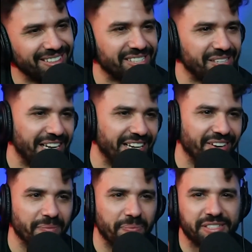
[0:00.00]
Listen, I hear
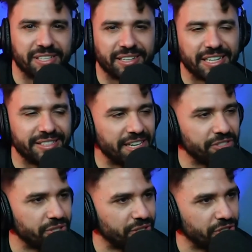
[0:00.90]
you. It's a
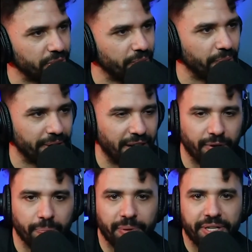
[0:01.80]
contentious issue or
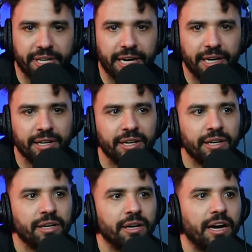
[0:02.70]
whatever. But I
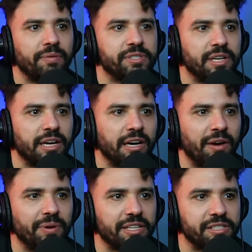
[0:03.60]

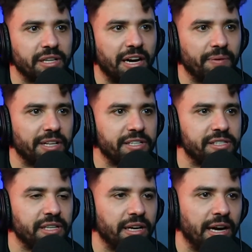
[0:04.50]
realized sometimes
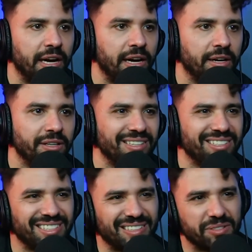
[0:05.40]
you
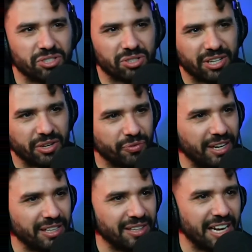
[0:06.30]
just look at your
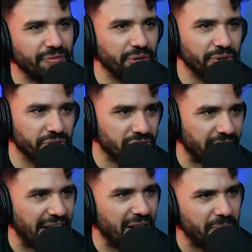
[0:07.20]
fucking life, dude. You're just
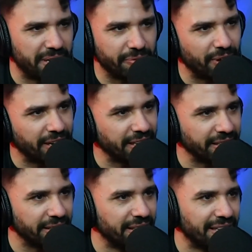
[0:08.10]
like, how many
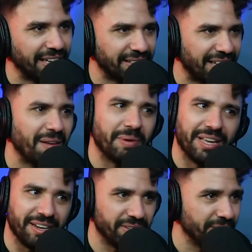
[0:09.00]
fucking, I'm in
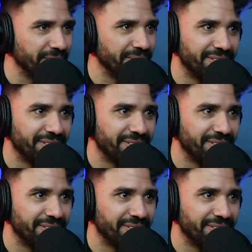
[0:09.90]
it, dude.